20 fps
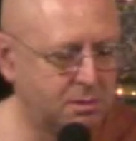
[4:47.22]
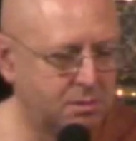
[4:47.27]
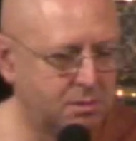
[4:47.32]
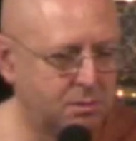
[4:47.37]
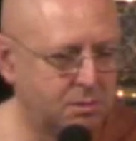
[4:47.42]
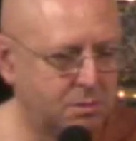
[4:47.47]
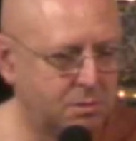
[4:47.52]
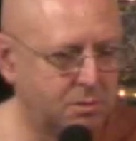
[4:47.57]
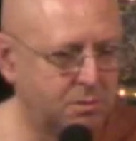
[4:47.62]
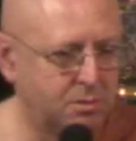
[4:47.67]

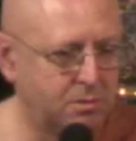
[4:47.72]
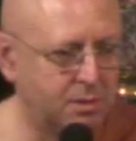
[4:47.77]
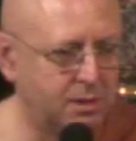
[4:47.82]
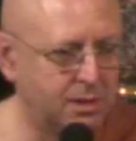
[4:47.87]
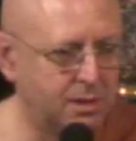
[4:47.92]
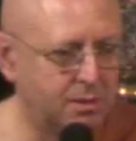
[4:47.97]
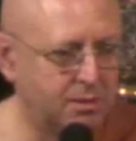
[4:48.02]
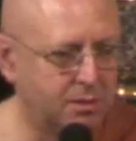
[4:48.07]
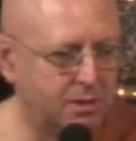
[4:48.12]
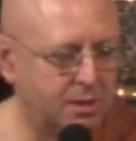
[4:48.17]
who
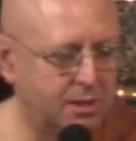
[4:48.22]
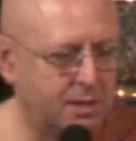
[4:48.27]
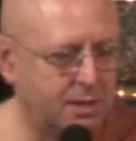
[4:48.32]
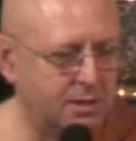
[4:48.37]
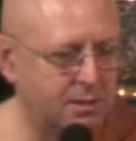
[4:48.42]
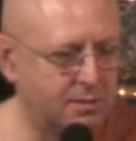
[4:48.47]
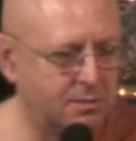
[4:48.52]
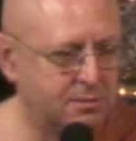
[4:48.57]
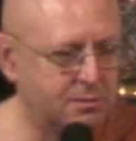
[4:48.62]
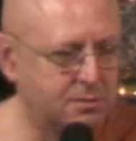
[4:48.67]
think that I
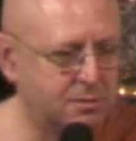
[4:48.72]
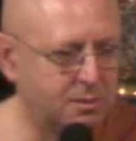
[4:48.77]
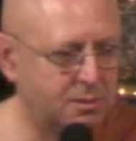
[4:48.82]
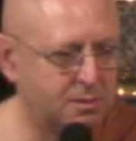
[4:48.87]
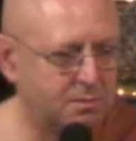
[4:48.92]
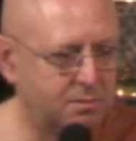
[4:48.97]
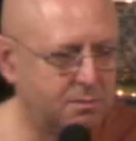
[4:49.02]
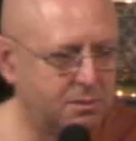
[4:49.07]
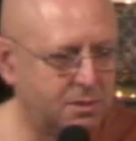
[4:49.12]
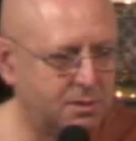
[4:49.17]

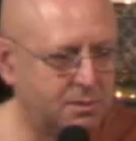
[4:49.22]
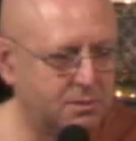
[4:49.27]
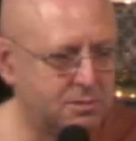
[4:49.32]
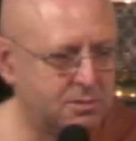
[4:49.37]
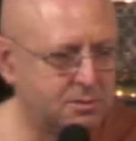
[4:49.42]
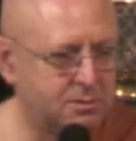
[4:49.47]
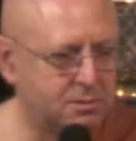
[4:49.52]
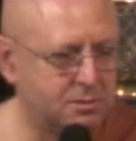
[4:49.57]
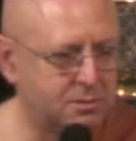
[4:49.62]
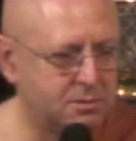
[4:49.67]
deserve
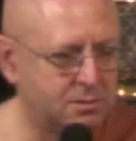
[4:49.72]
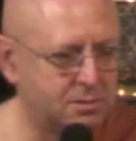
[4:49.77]
this.